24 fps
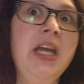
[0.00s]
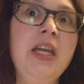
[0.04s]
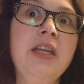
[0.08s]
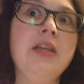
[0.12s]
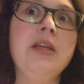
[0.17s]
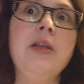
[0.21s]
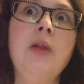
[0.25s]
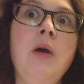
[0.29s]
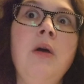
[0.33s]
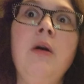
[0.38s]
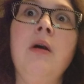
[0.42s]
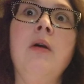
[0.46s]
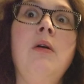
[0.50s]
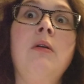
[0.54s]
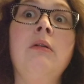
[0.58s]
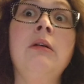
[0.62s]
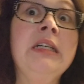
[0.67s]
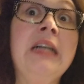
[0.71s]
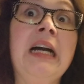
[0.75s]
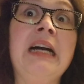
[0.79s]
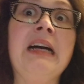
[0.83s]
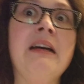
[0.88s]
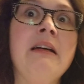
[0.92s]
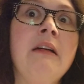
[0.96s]
you, oh,
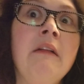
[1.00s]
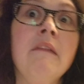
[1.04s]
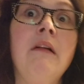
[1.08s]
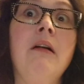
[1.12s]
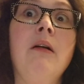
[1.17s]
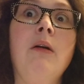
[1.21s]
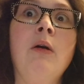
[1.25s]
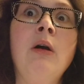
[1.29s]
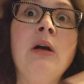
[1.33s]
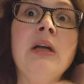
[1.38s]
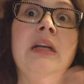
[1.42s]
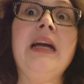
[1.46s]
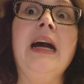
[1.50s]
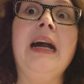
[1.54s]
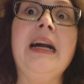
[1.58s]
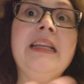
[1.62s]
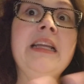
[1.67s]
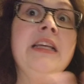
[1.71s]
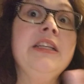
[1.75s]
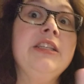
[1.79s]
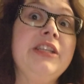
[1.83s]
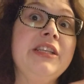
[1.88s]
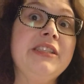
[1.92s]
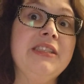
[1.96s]
uh, oh,
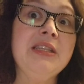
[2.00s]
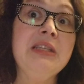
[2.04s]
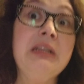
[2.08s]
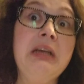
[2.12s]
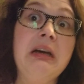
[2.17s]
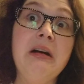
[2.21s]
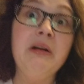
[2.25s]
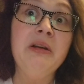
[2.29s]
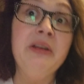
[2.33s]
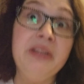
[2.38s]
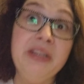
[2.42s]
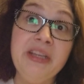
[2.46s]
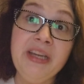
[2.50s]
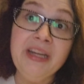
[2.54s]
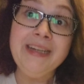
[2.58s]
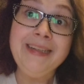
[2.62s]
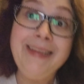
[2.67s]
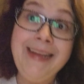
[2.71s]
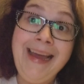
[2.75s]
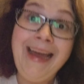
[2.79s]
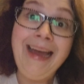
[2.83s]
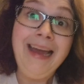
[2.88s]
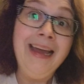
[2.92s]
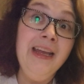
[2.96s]
God, Jesus, oh, you're gonna
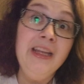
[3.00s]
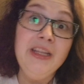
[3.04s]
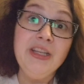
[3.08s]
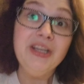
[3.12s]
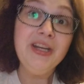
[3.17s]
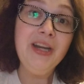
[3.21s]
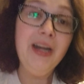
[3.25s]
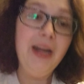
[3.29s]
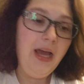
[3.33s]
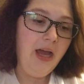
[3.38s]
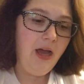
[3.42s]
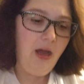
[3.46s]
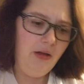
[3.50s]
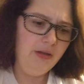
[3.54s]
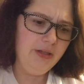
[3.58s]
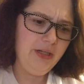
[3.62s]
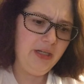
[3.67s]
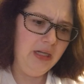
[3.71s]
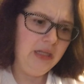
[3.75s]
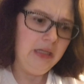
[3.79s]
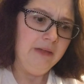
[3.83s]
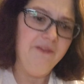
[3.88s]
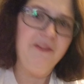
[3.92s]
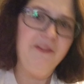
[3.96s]
die. You're gonna, oh,
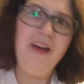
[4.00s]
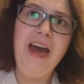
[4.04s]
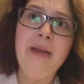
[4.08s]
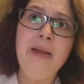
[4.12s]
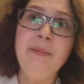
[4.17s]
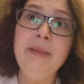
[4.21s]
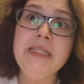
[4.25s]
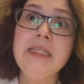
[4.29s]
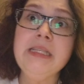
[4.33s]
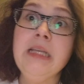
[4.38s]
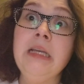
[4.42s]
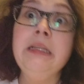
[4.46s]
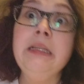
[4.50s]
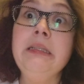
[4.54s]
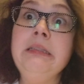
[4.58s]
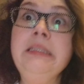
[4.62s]
yeah, vitamins.